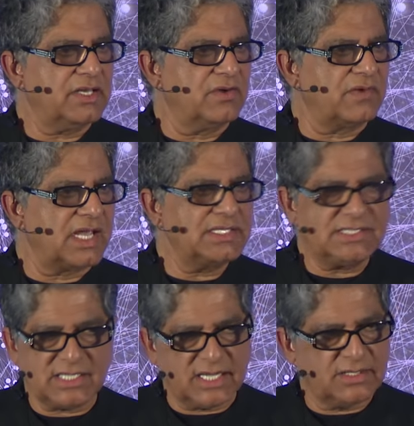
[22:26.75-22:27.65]
of
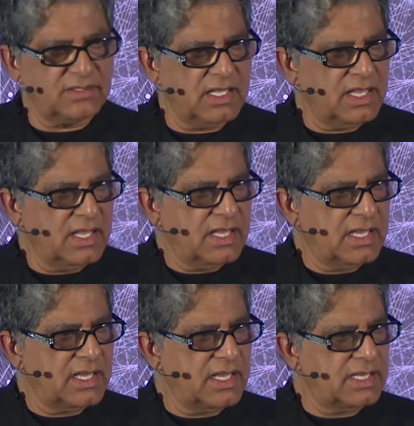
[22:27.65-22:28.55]
Einstein,
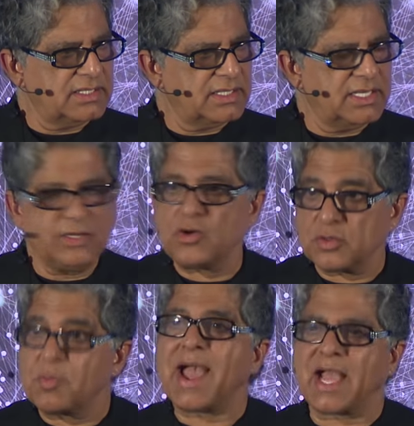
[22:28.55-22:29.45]
and he
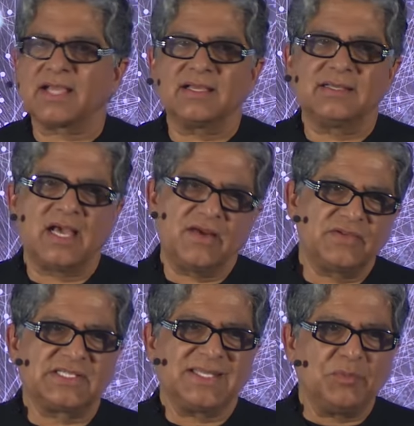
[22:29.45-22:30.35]
wrote back, and I have
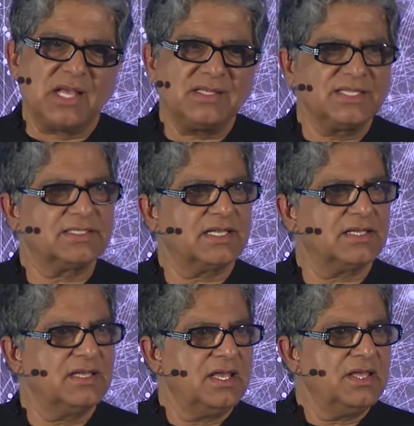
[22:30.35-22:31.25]
his email. He
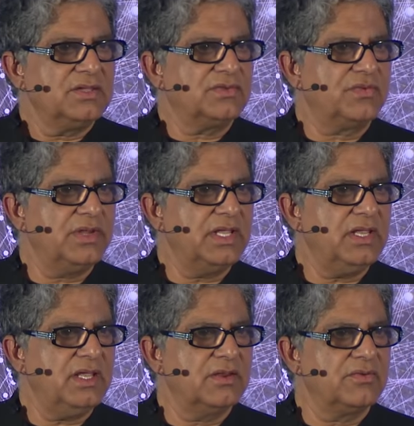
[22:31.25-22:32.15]
said,
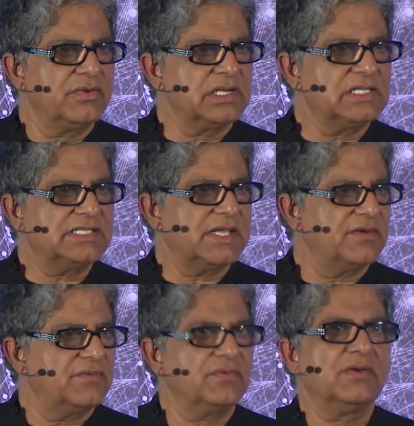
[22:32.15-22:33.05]
three riddles
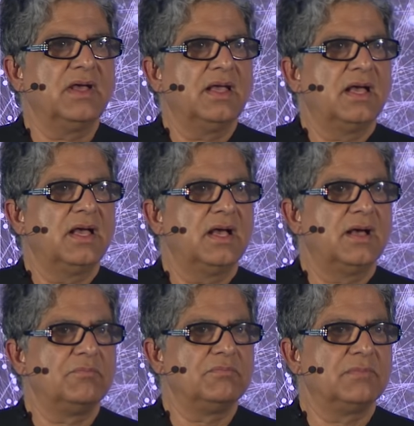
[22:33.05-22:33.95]
have
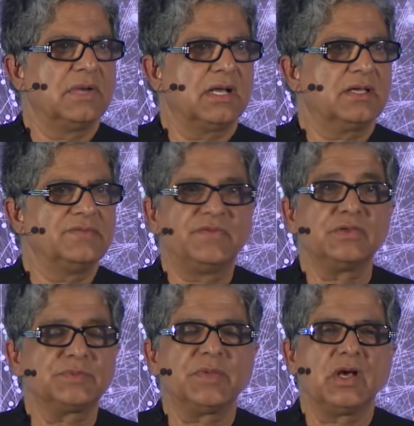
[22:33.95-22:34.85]

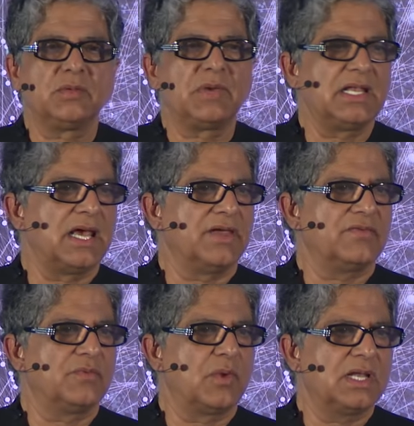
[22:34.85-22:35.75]
confused me all my
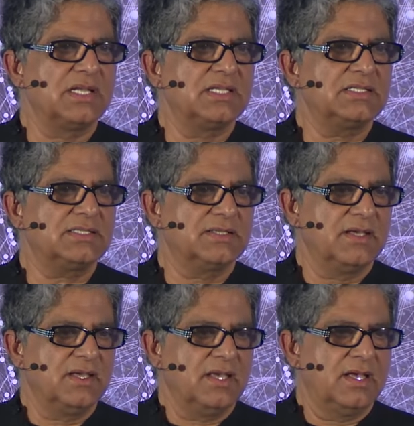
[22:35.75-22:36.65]
life. One is
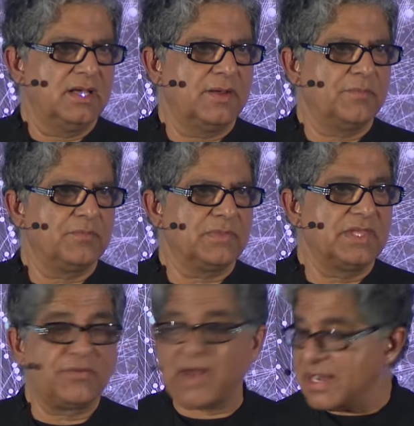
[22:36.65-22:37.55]

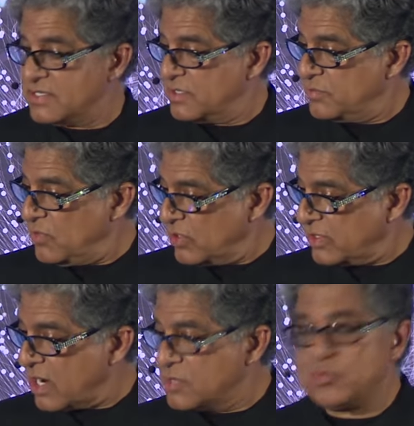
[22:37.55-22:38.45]
the random or
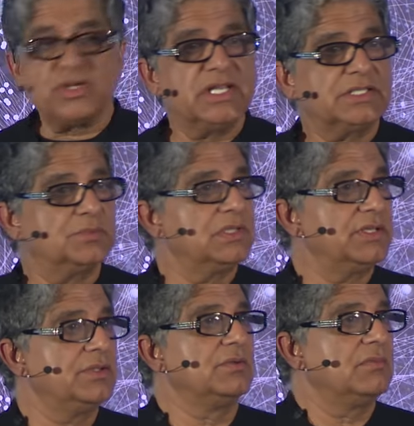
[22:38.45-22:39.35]
unpredictable
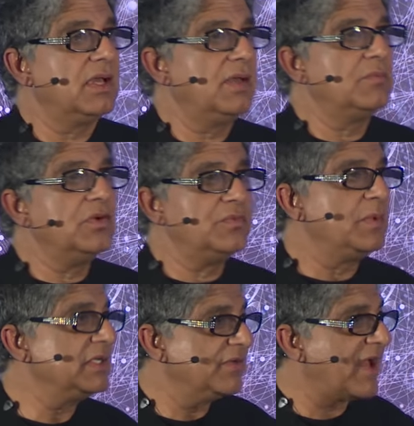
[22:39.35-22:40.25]
movement of